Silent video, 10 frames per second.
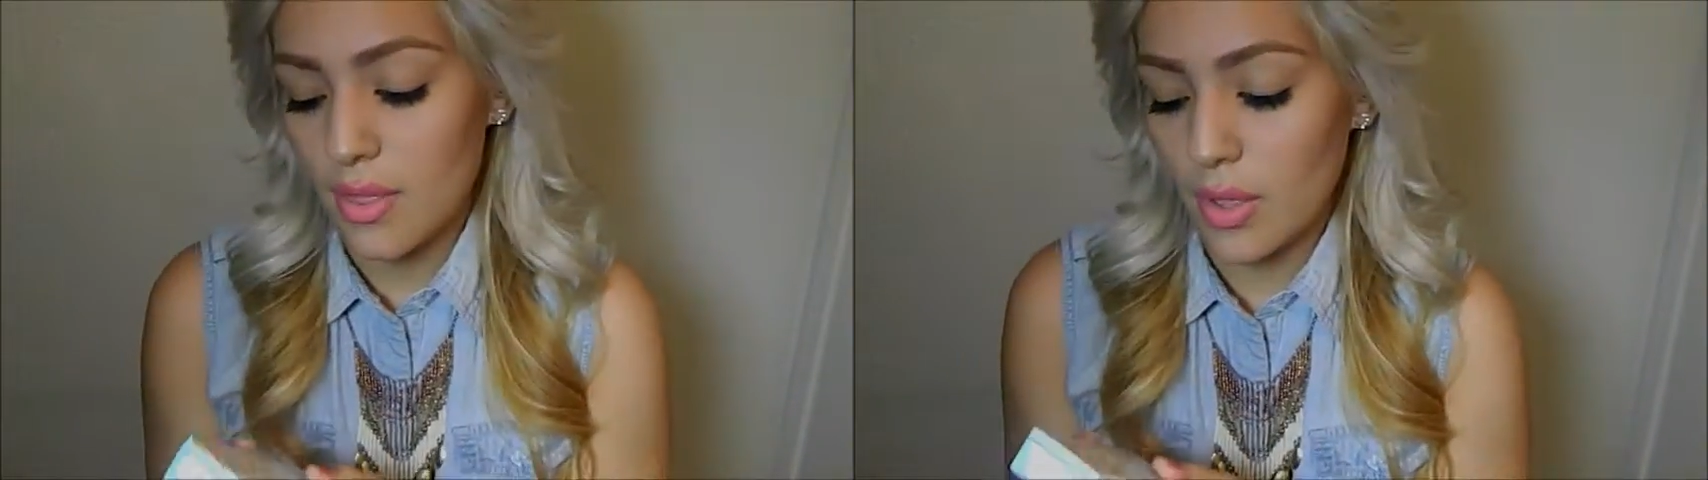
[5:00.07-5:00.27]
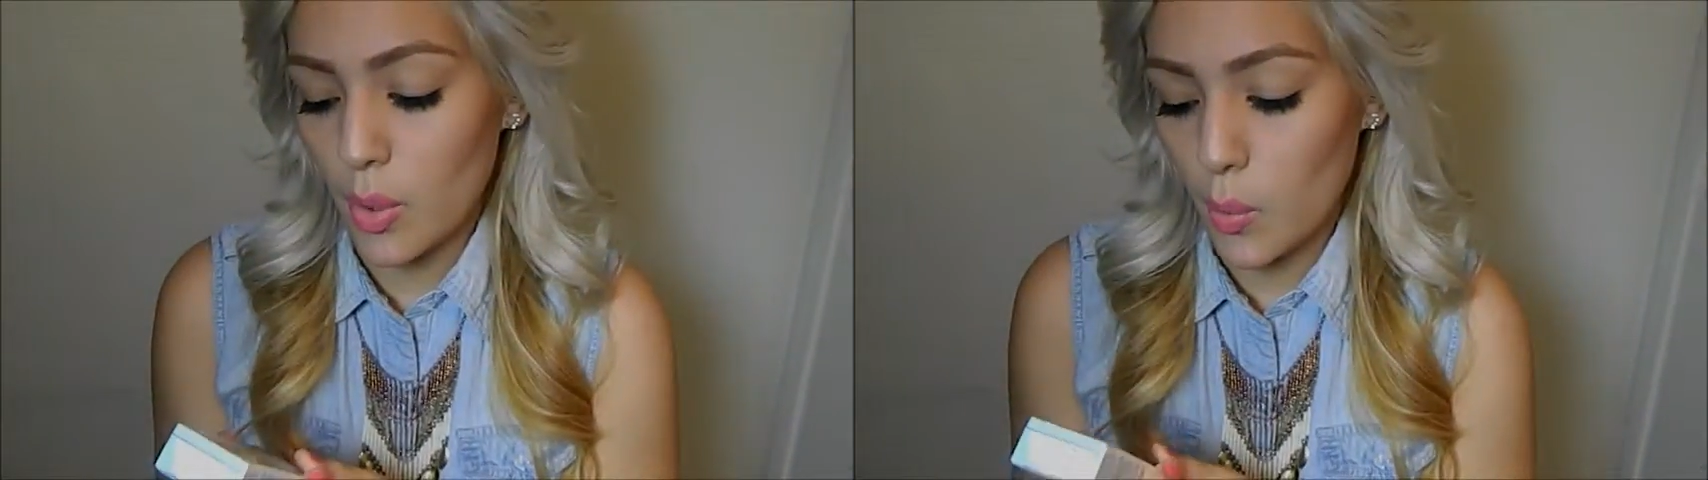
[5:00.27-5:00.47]

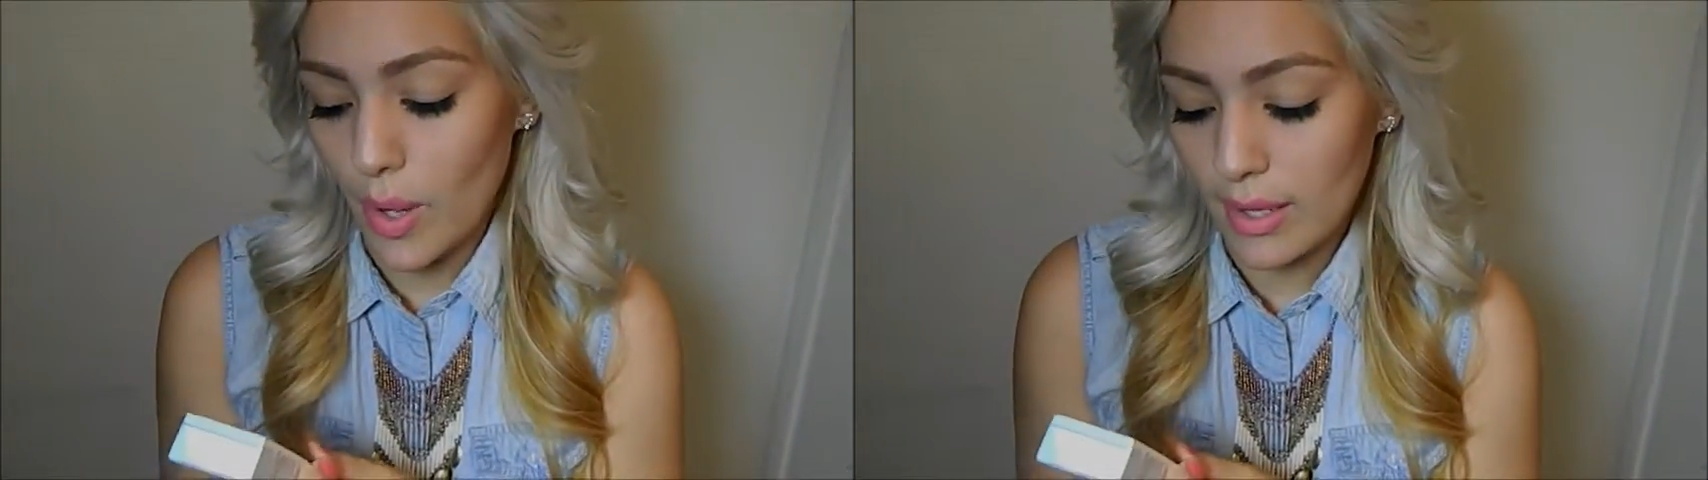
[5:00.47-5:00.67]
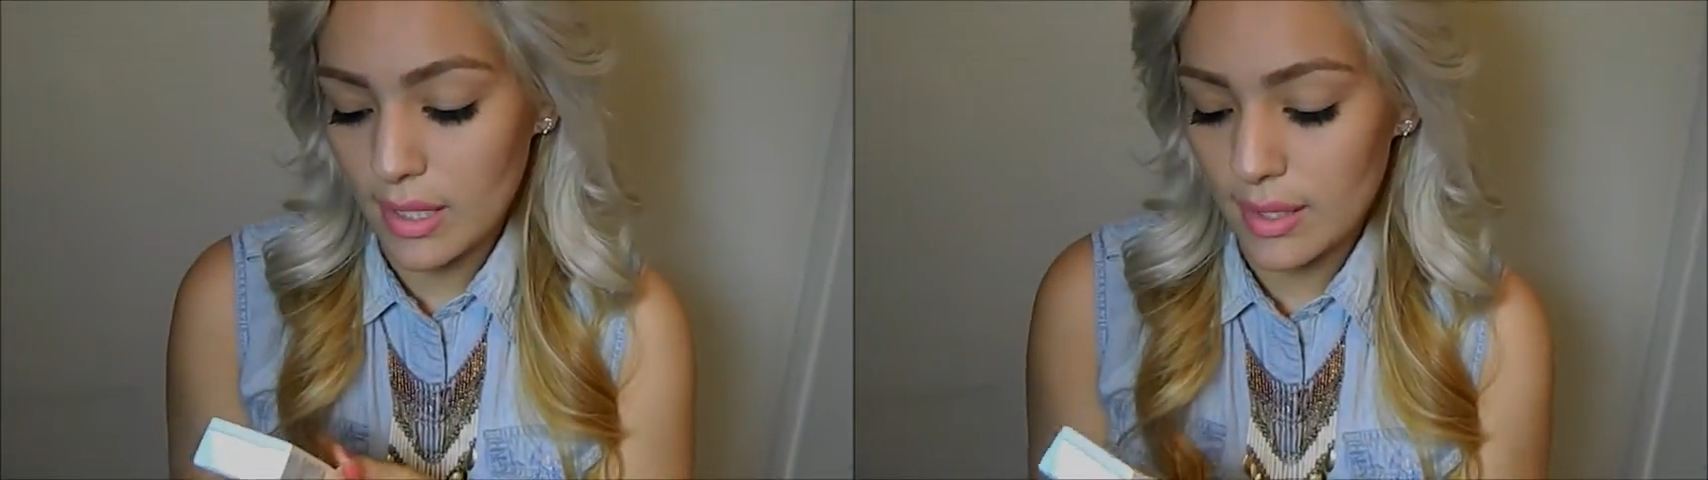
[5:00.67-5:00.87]
the
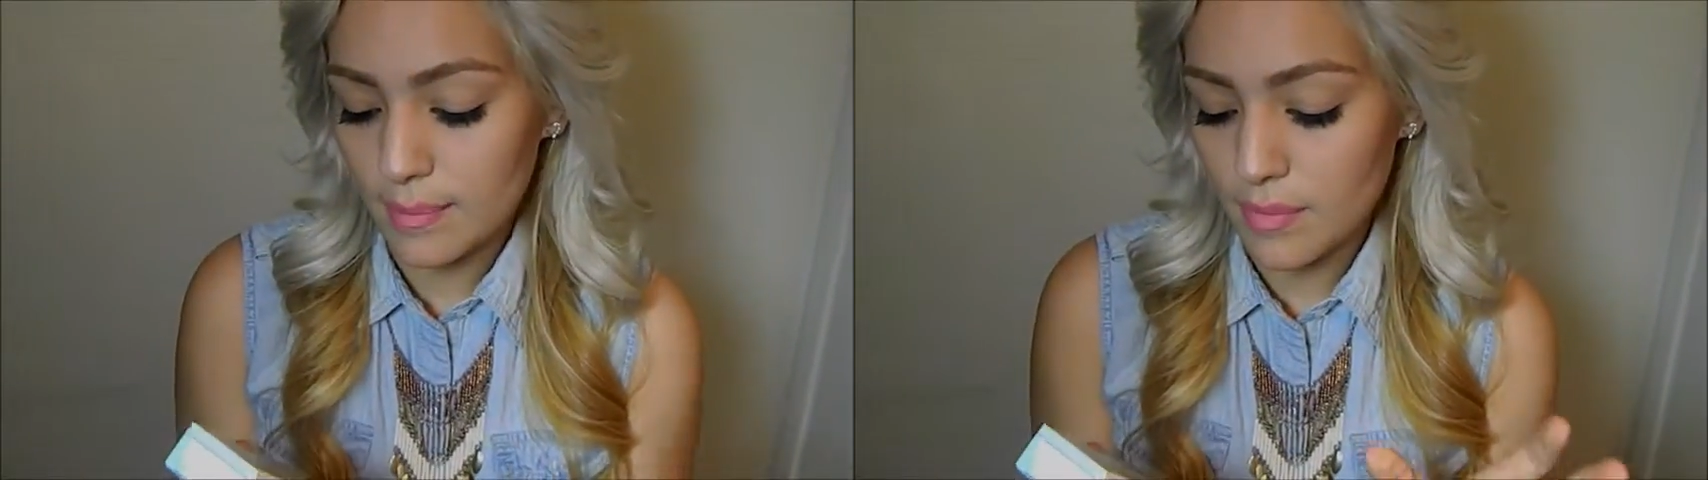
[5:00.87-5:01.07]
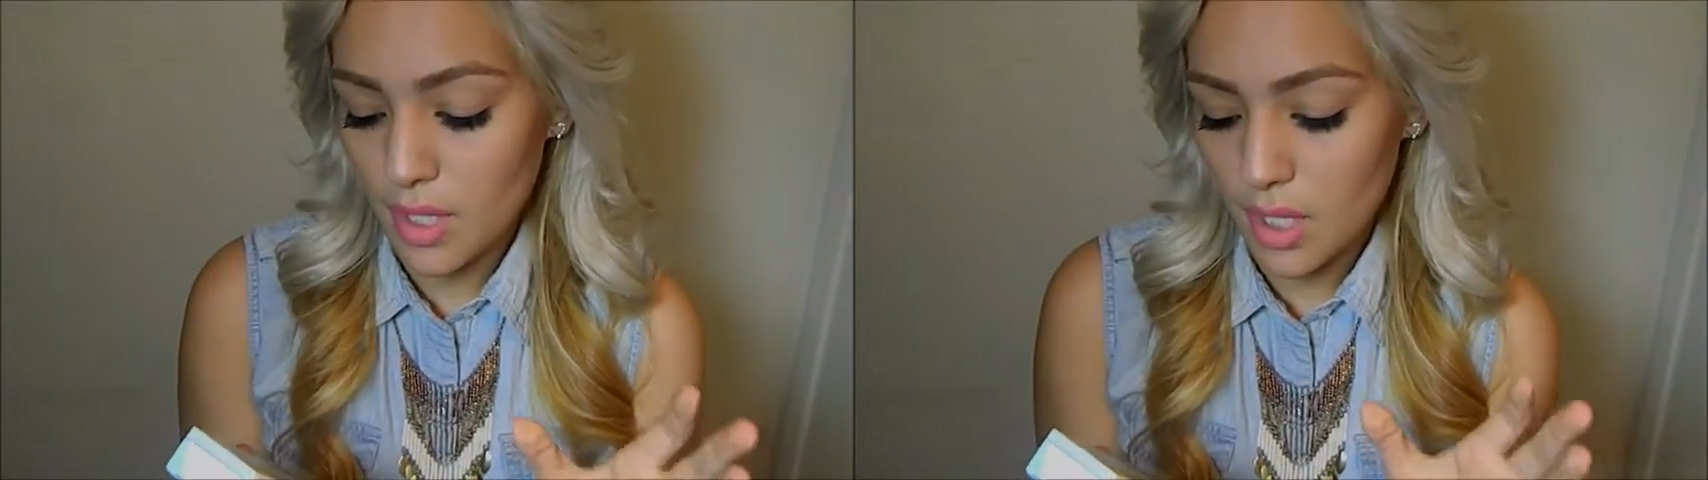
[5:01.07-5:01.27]
Wella
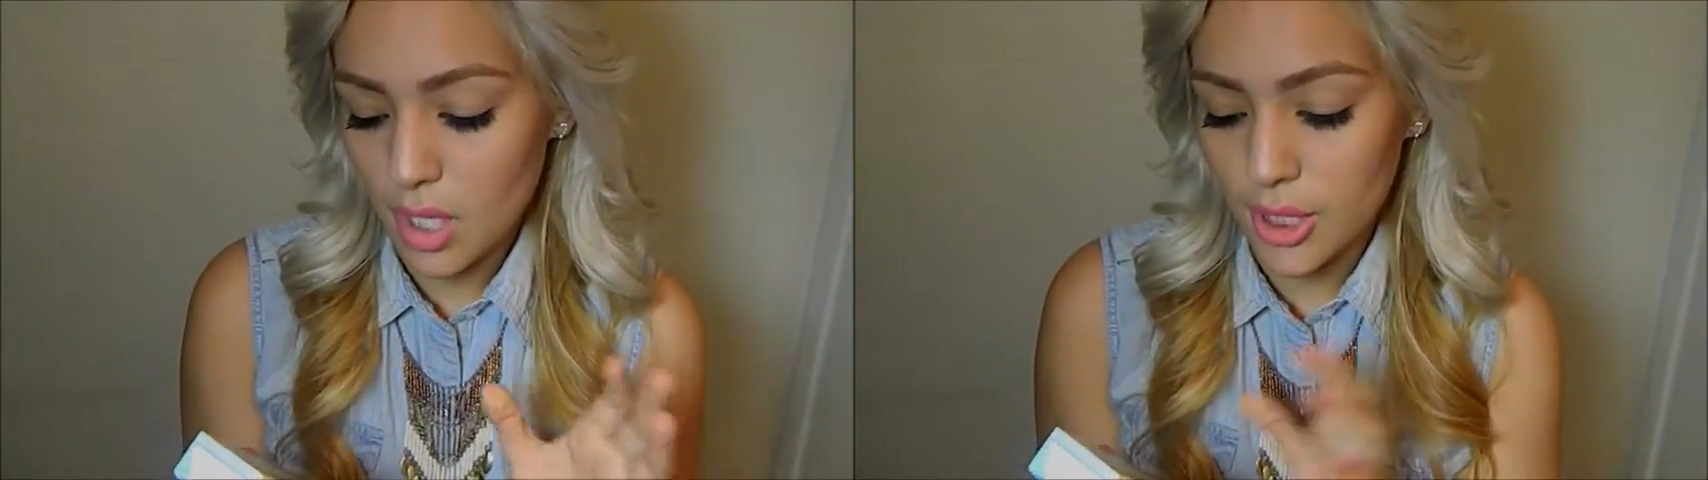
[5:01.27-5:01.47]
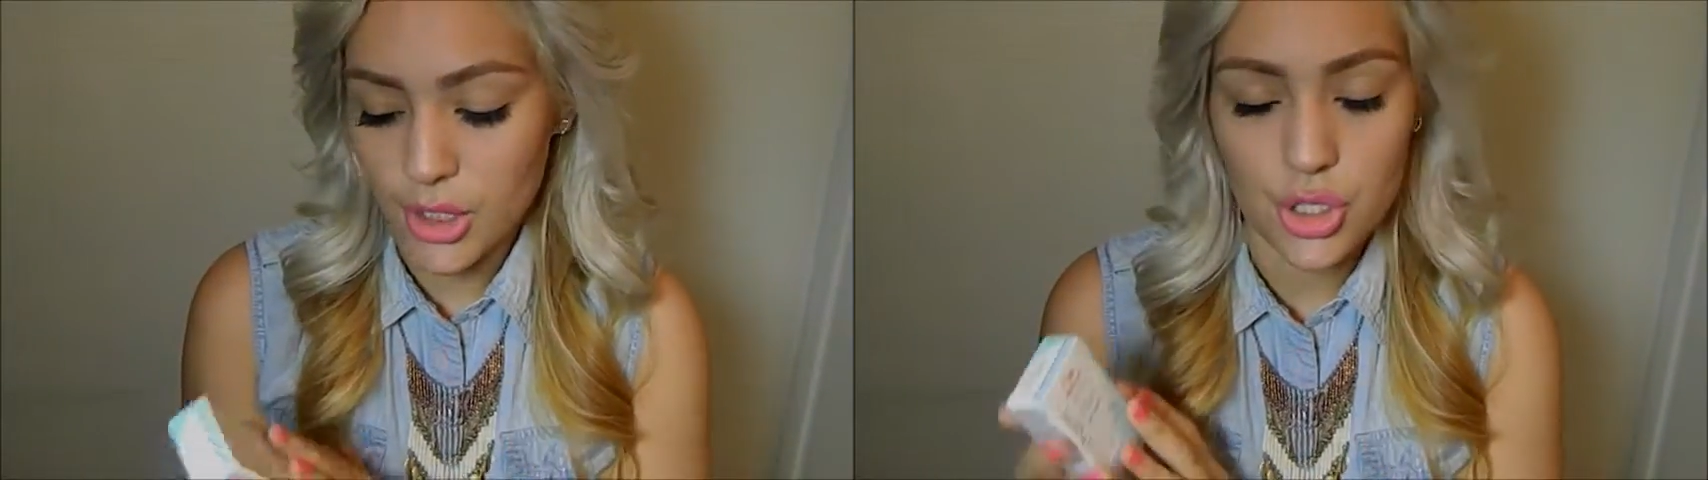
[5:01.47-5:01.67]

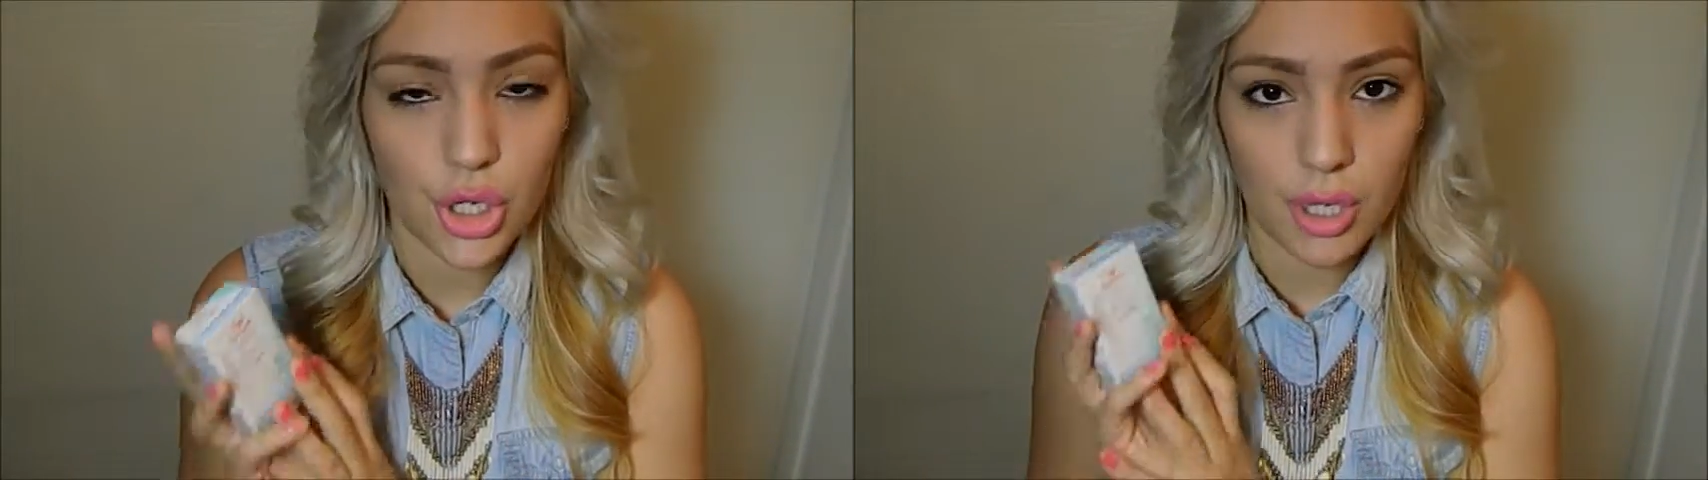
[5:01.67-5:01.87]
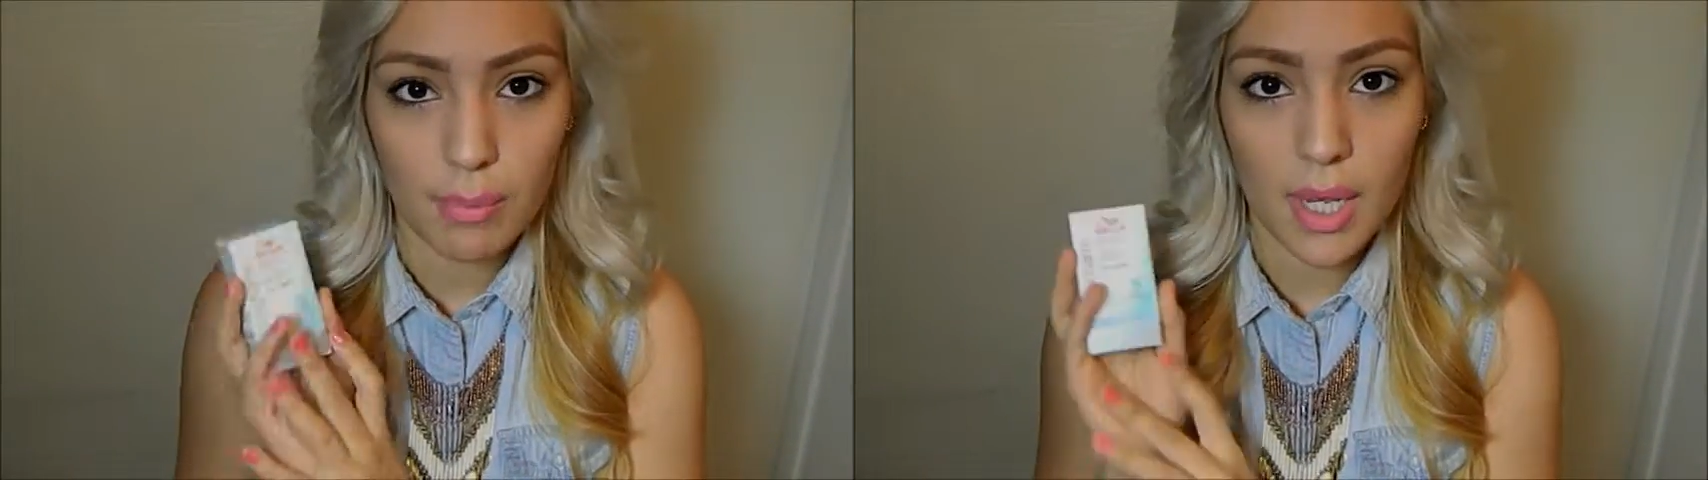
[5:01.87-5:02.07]
Color
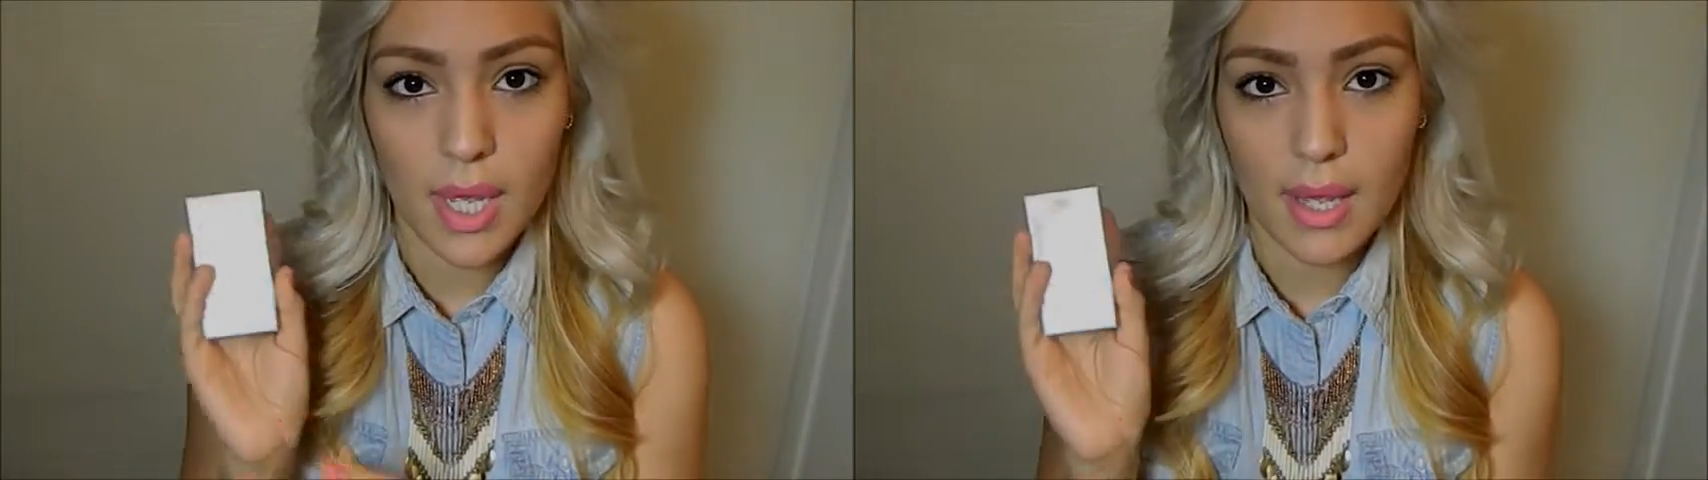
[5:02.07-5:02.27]
Charm